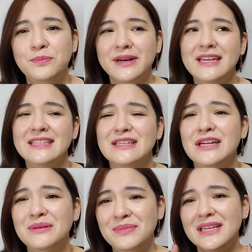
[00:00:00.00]
but it's
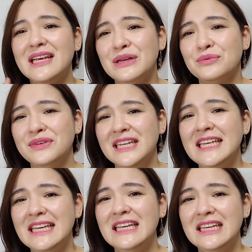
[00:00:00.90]
gonna be like
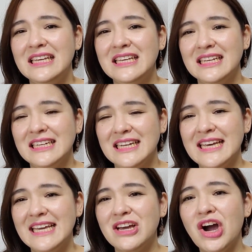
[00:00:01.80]
really
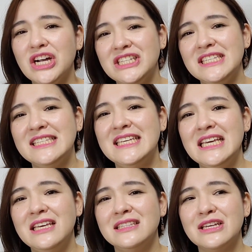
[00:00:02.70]
like hard to
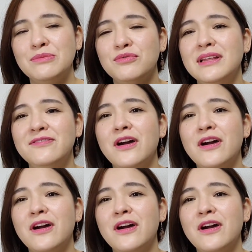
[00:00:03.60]
see. It's gonna be really far